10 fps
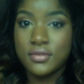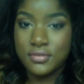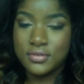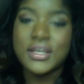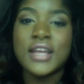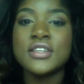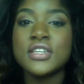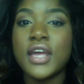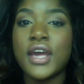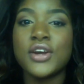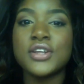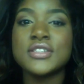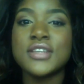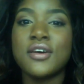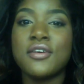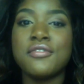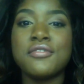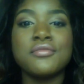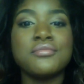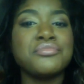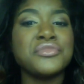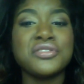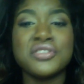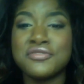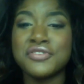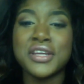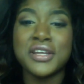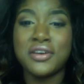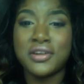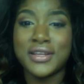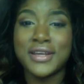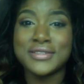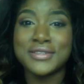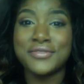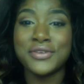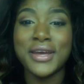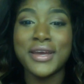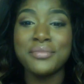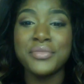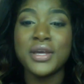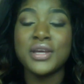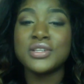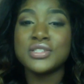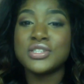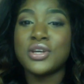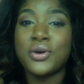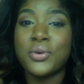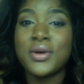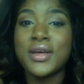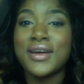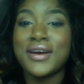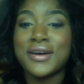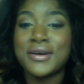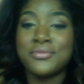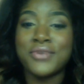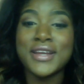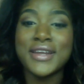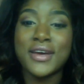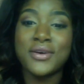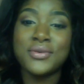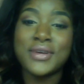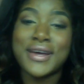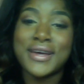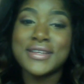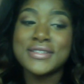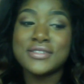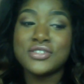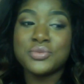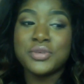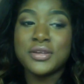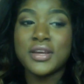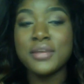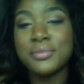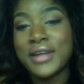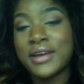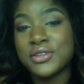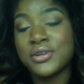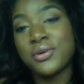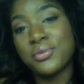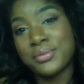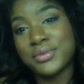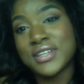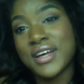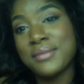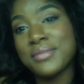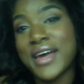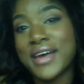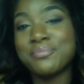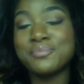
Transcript: get into the hair itself, just forgetting all of that stuff, okay? So right now, guys, just want to kind of put out there one more time that